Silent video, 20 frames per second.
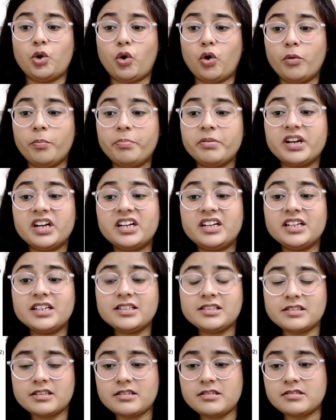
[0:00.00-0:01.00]
operating
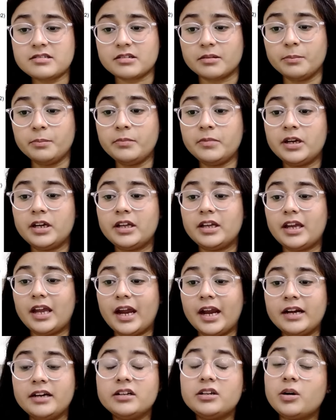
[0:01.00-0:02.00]
system
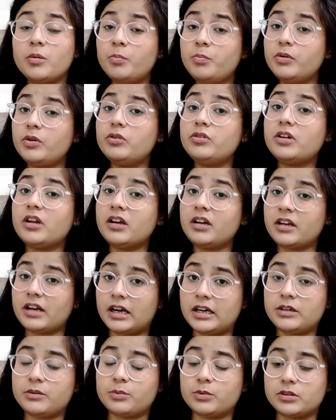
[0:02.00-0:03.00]
and computer
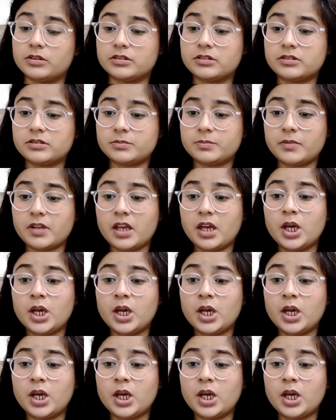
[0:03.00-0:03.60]
networks.